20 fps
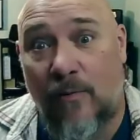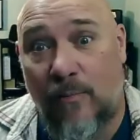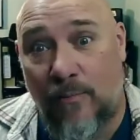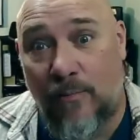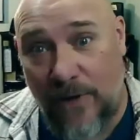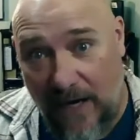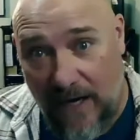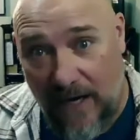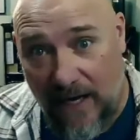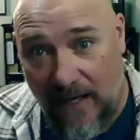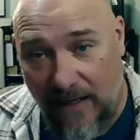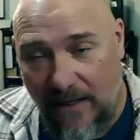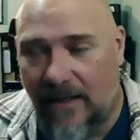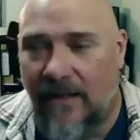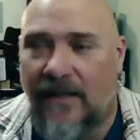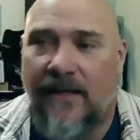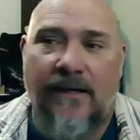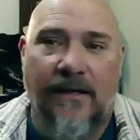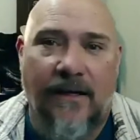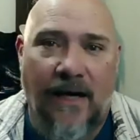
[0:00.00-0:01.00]
but
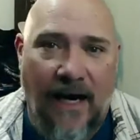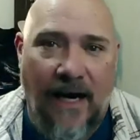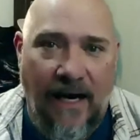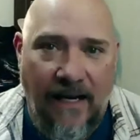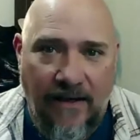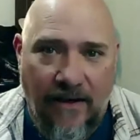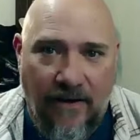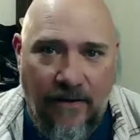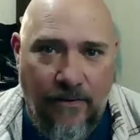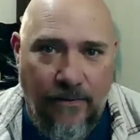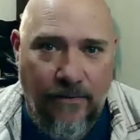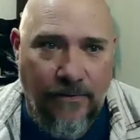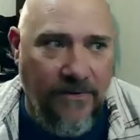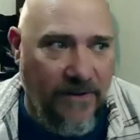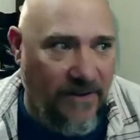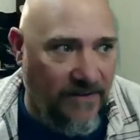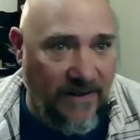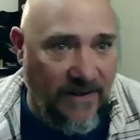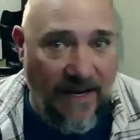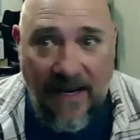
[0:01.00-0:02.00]
I know
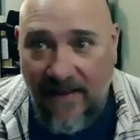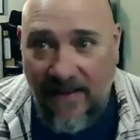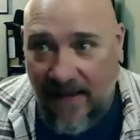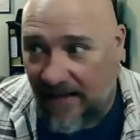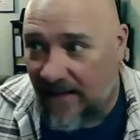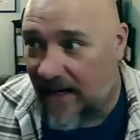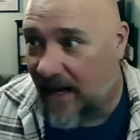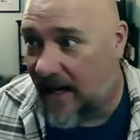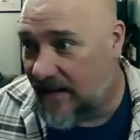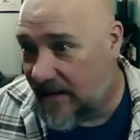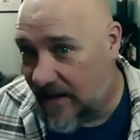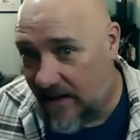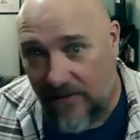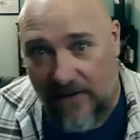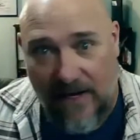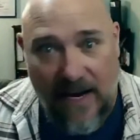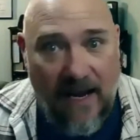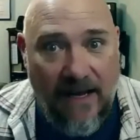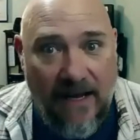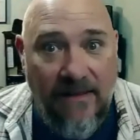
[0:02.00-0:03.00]
this guy, that guy, the other
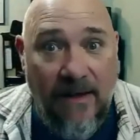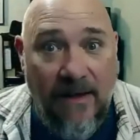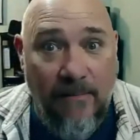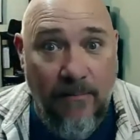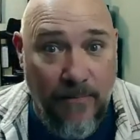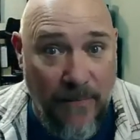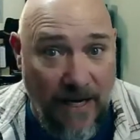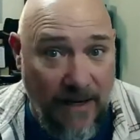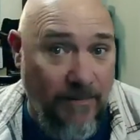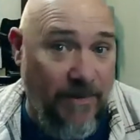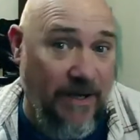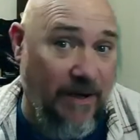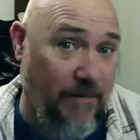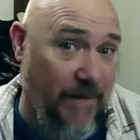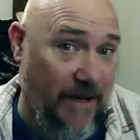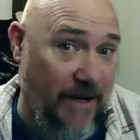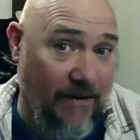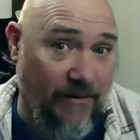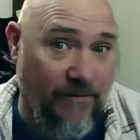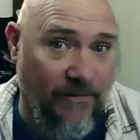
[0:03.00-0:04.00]
guy that might be a
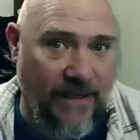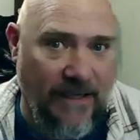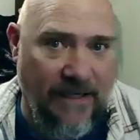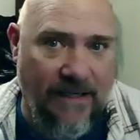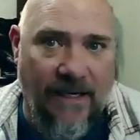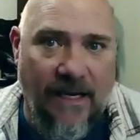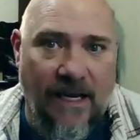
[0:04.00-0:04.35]
better fit.